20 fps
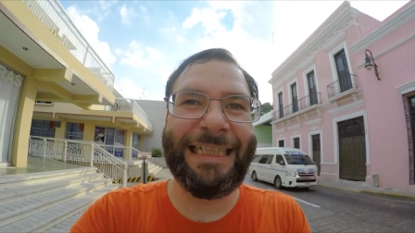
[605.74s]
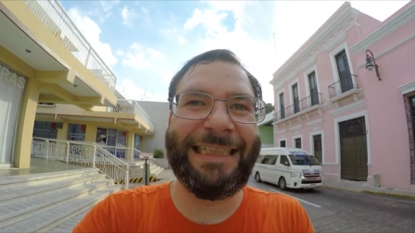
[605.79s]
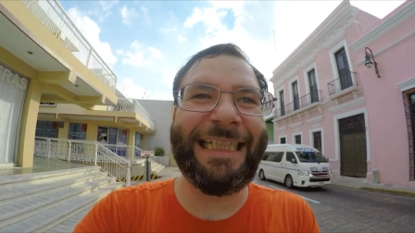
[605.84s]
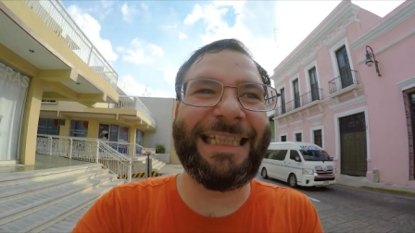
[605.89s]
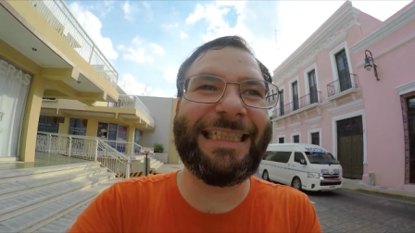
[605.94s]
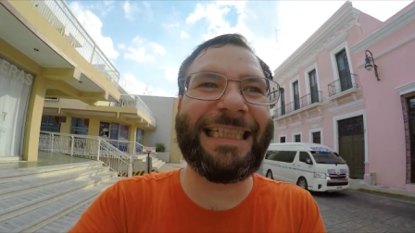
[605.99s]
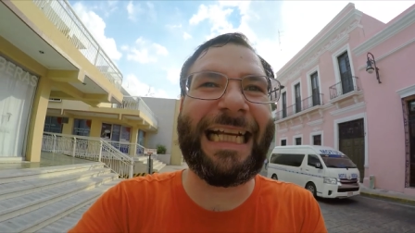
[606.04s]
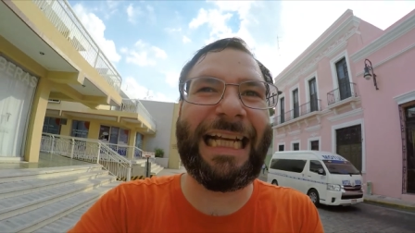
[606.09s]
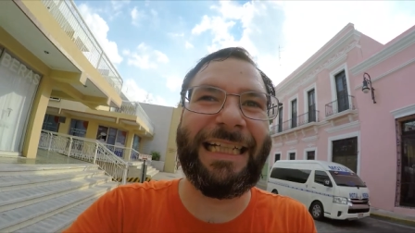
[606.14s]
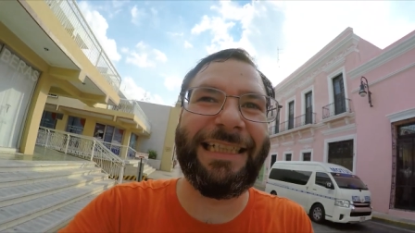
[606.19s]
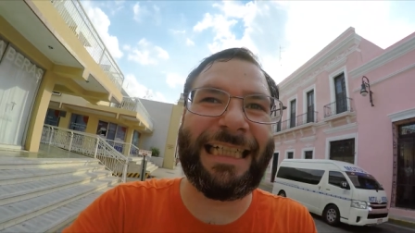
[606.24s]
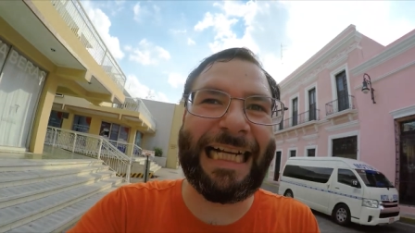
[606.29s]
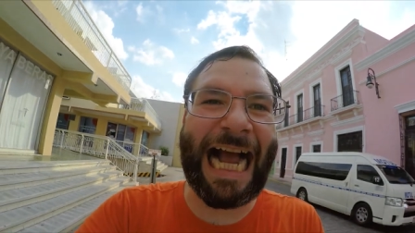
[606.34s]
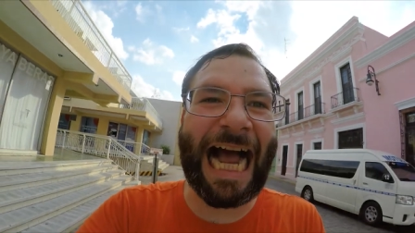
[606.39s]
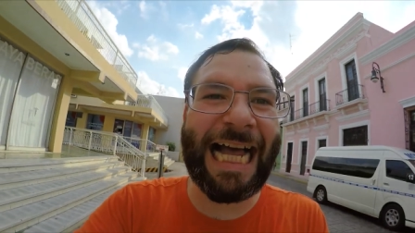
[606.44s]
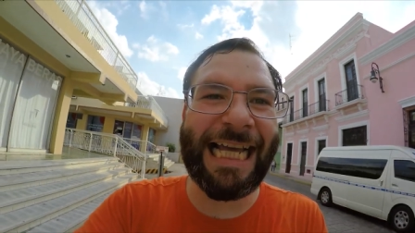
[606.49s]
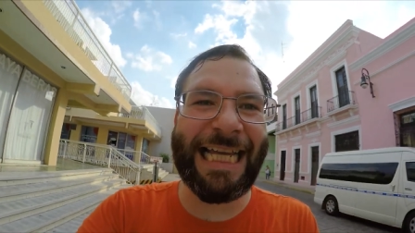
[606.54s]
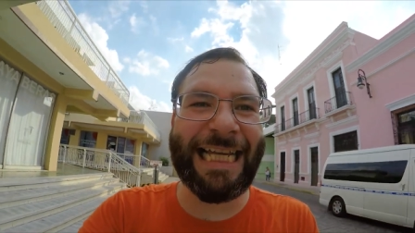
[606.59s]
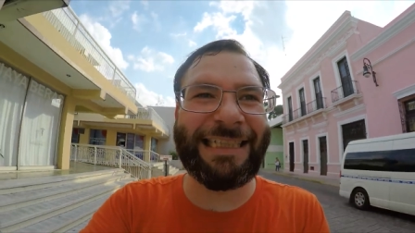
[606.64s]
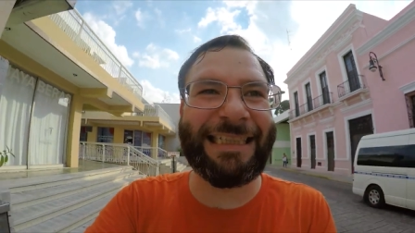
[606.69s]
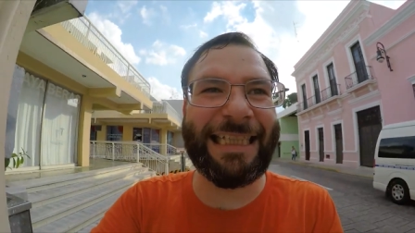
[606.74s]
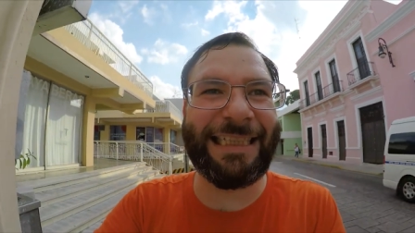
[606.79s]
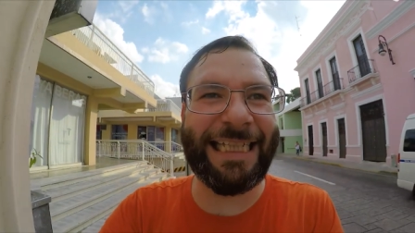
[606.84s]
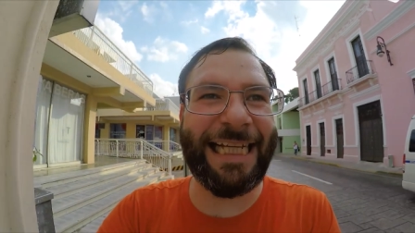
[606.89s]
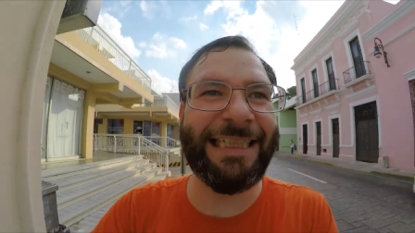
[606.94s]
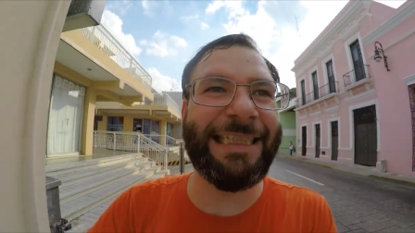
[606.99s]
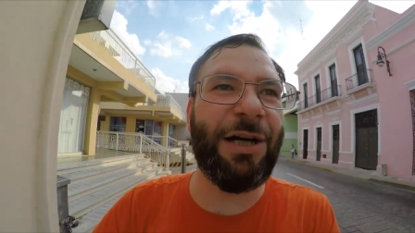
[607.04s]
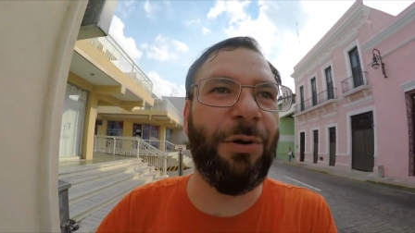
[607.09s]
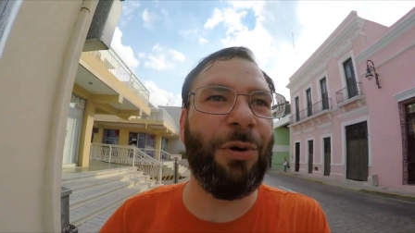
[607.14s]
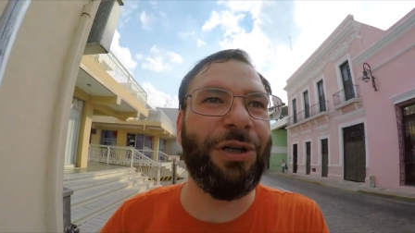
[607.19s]
This is Calle
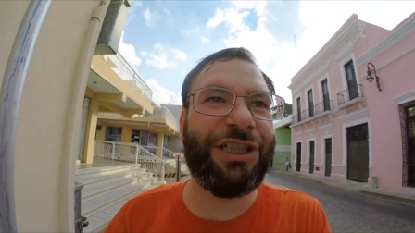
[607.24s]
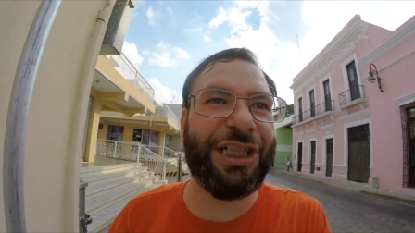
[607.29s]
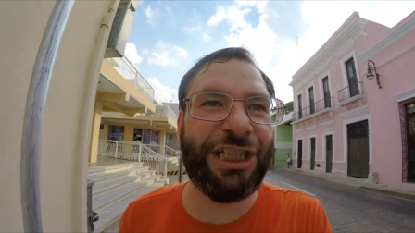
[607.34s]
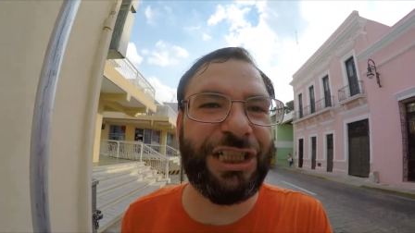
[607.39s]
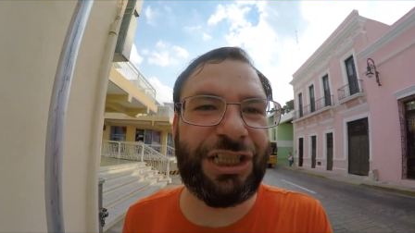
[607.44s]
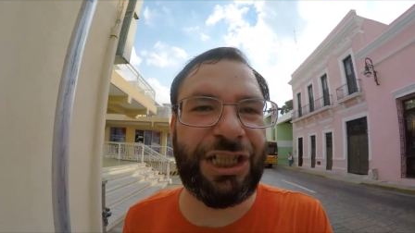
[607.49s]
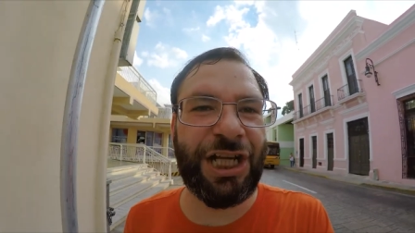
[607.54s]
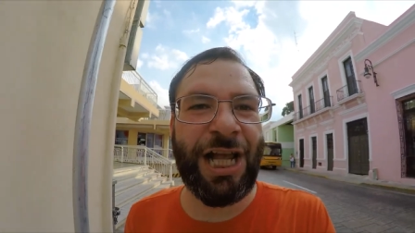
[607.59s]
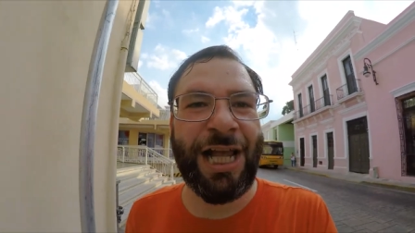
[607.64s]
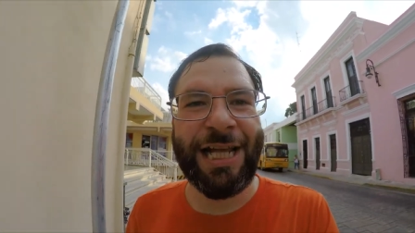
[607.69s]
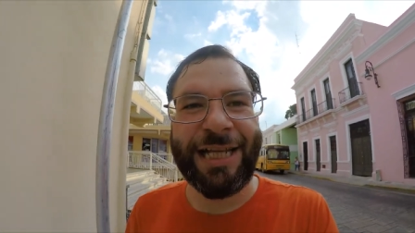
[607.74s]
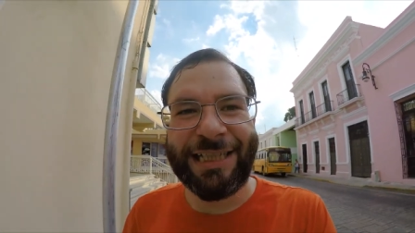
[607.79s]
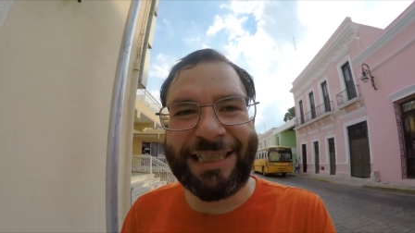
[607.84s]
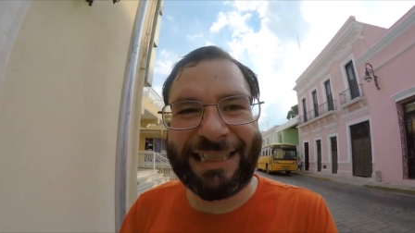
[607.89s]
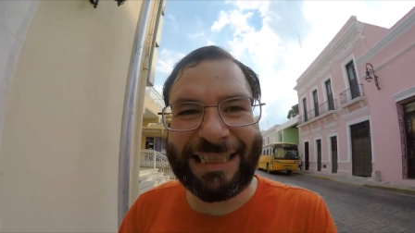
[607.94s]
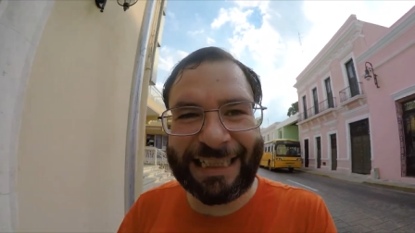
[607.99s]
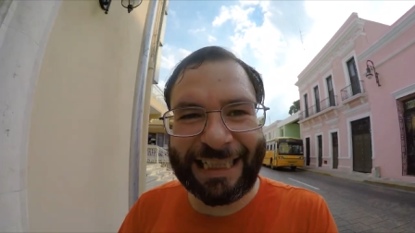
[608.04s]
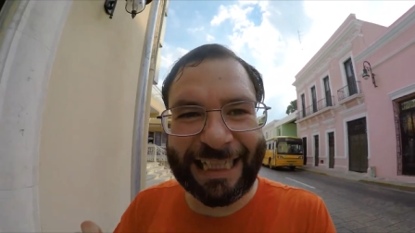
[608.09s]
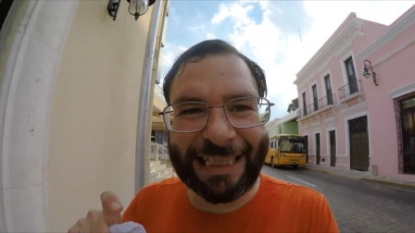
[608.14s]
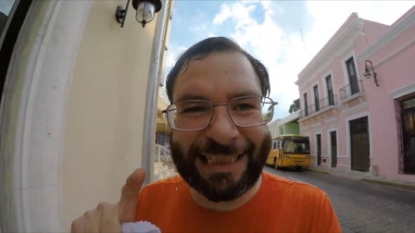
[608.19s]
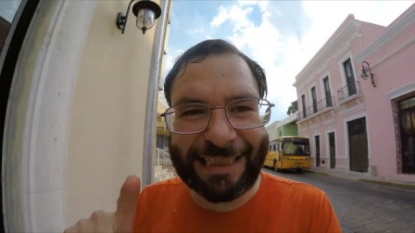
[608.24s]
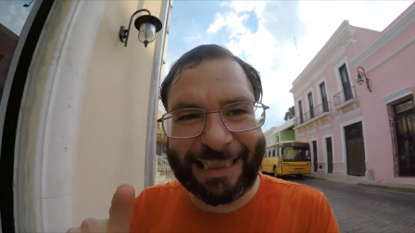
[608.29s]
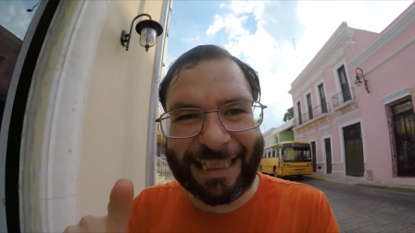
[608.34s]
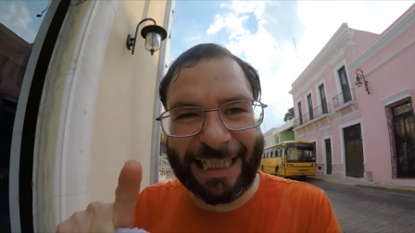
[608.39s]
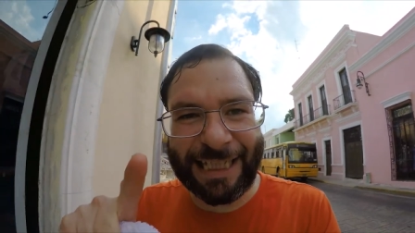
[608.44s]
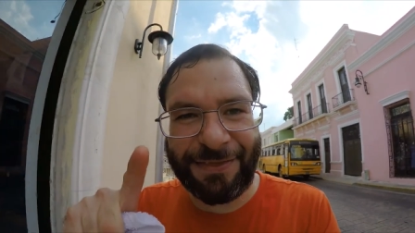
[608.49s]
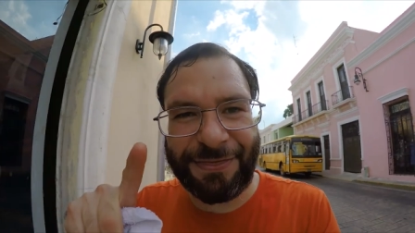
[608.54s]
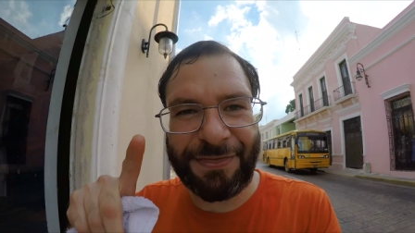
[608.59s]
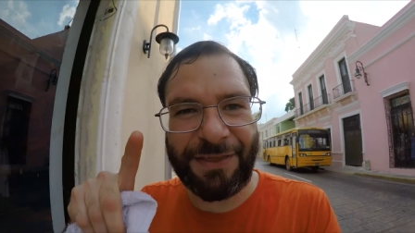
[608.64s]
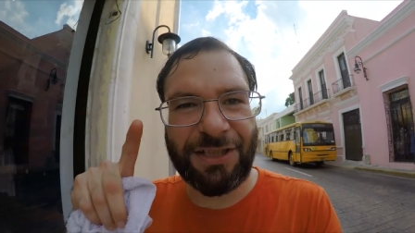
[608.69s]
sixty, which is
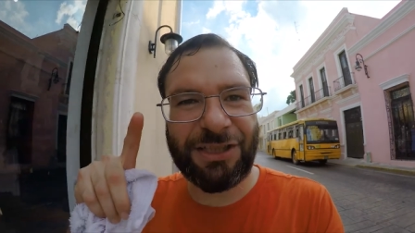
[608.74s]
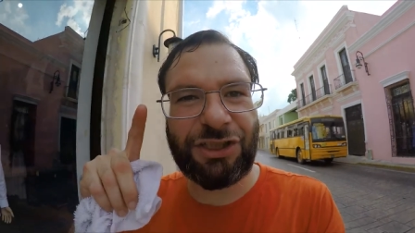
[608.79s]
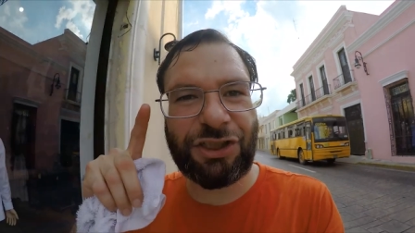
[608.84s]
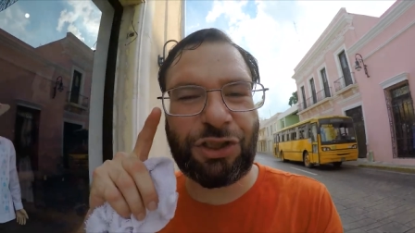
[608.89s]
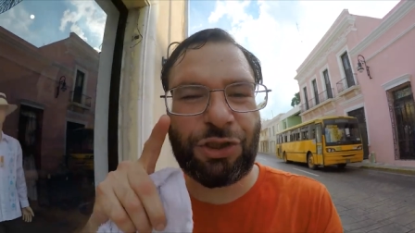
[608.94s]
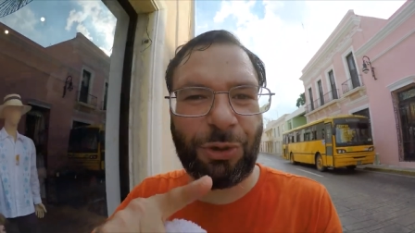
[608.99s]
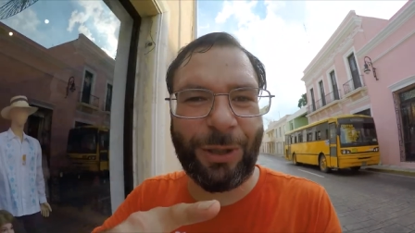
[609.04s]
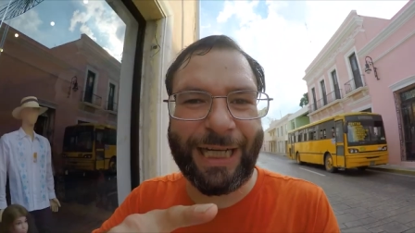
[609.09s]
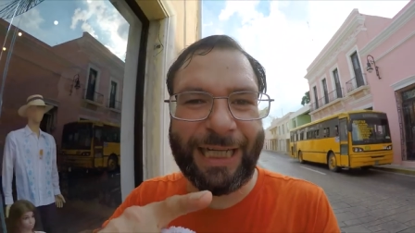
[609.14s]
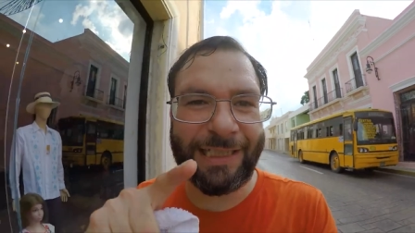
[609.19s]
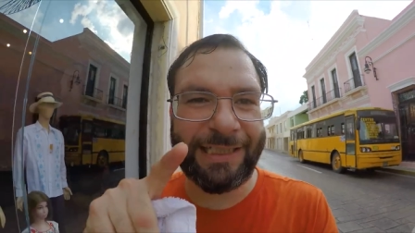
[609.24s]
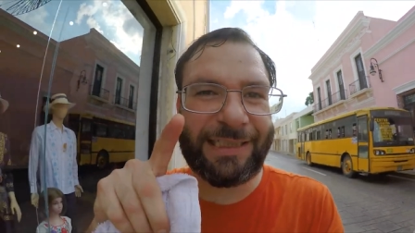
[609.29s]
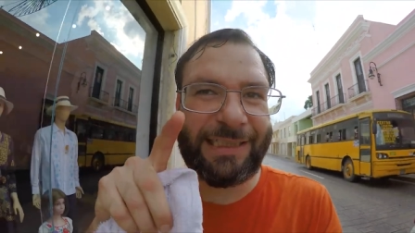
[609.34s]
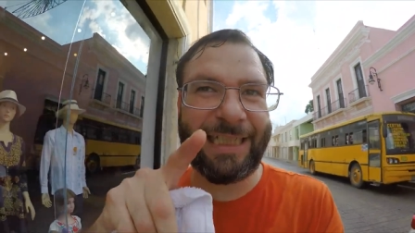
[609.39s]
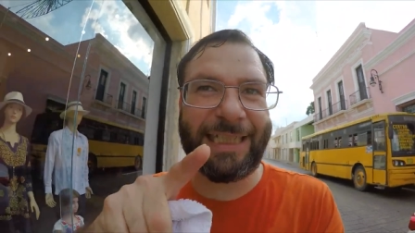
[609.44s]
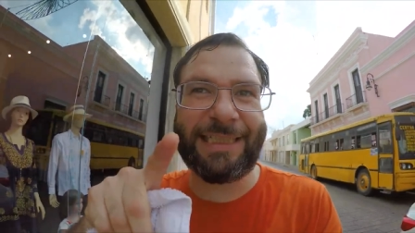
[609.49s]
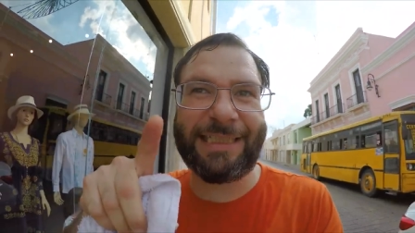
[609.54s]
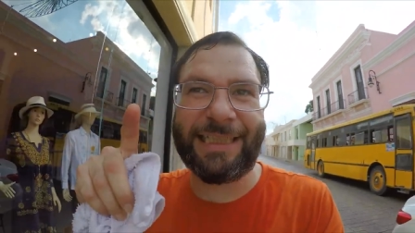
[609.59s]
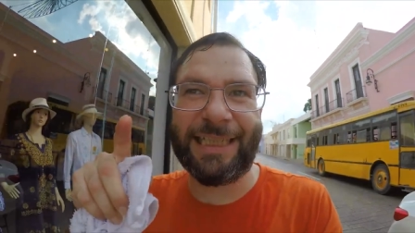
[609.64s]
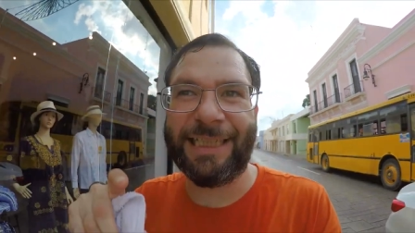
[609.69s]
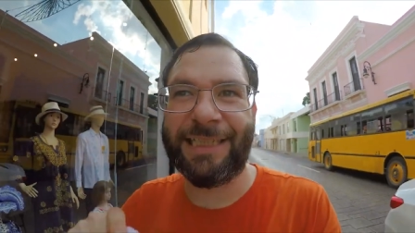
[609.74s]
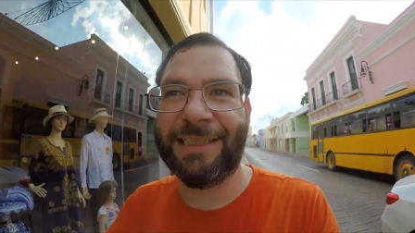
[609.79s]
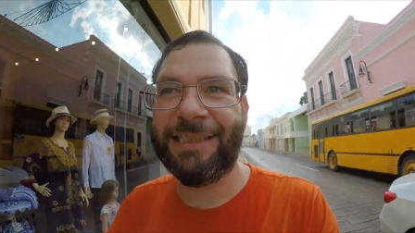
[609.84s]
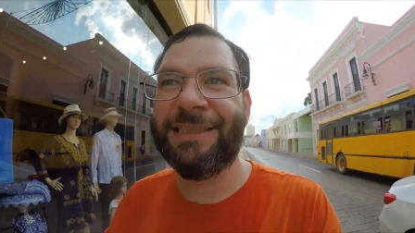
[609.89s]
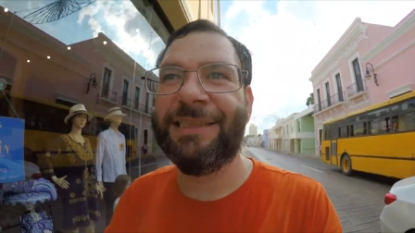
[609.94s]
sixtieth Street, sixty.